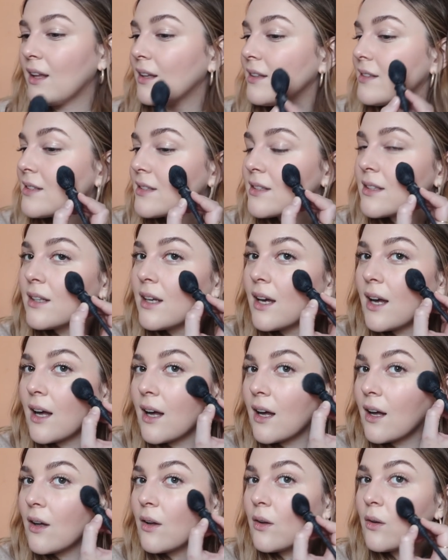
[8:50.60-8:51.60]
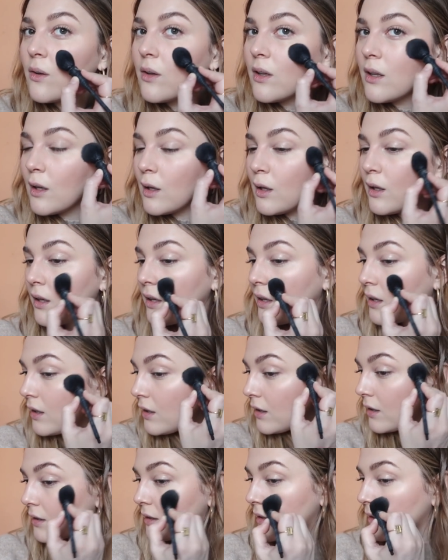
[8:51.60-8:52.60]
Let's see how
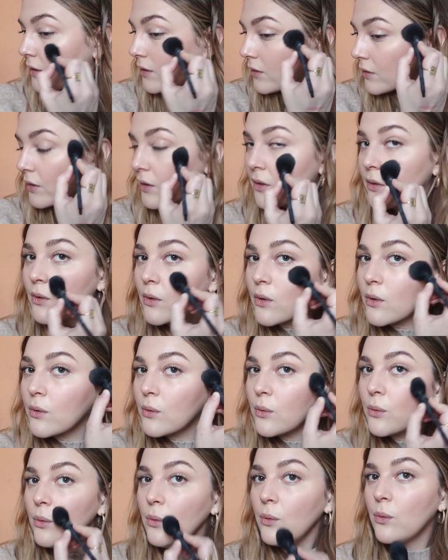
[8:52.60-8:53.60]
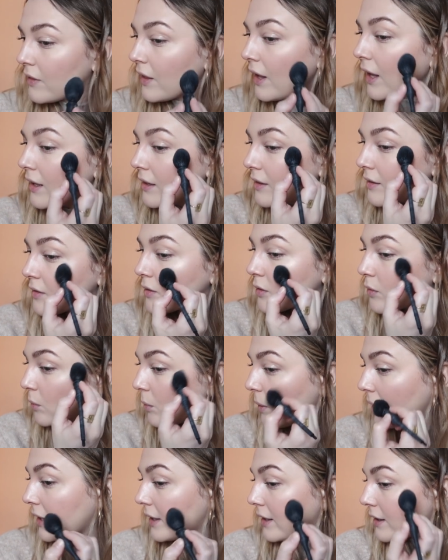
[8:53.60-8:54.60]
this goes on. Ooh, that is
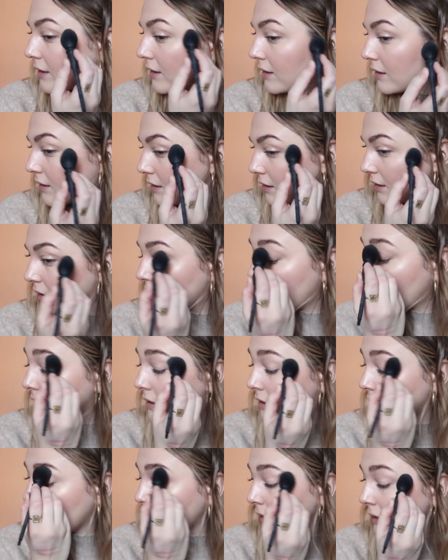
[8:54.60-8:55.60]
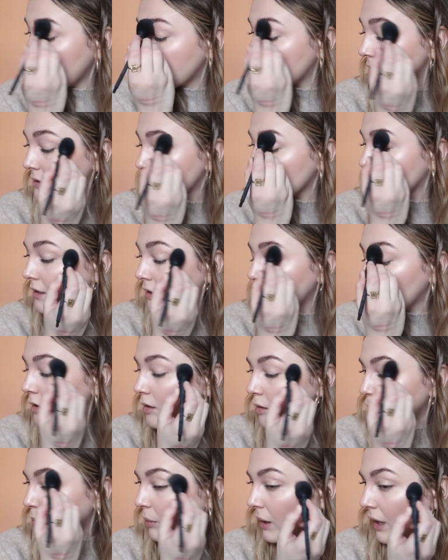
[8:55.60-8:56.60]
quite a nice
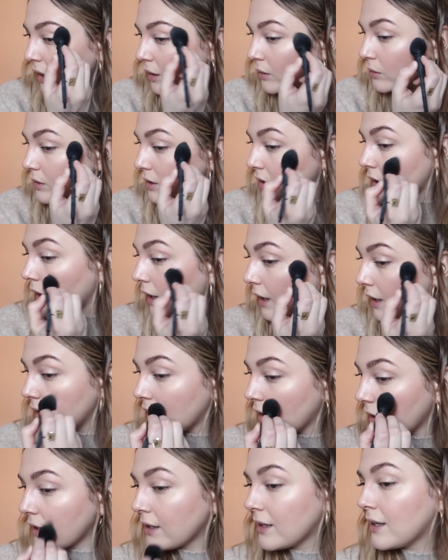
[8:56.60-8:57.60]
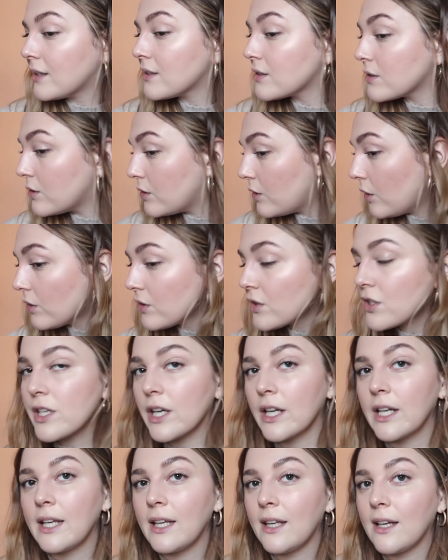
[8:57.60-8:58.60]
powder highlight. It's not
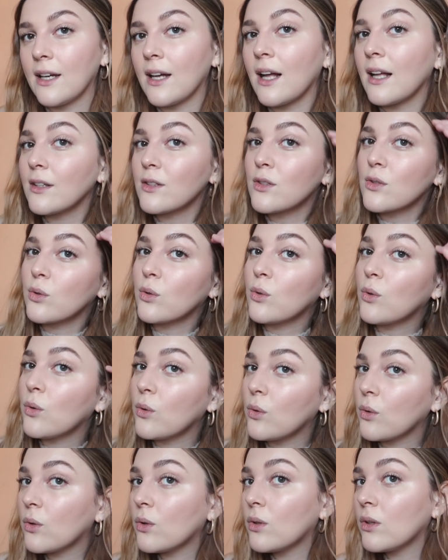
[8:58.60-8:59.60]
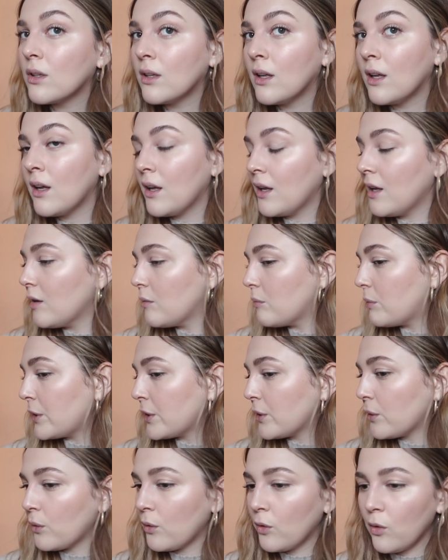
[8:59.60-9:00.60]
chunky at all, but
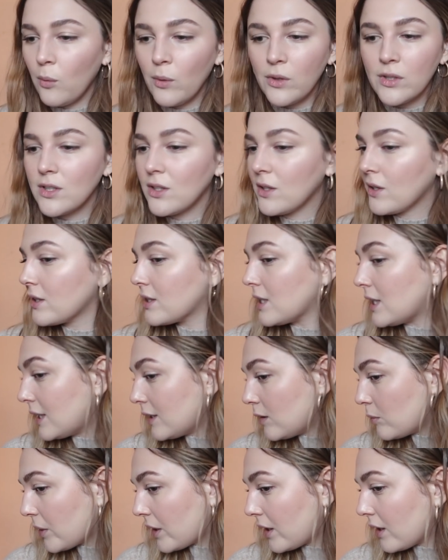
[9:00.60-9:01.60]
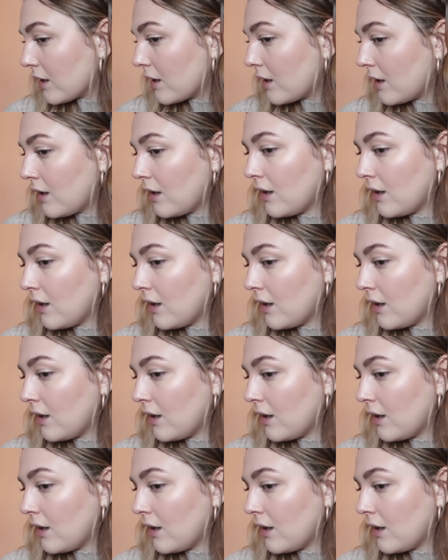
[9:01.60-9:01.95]
it almost looks a little bit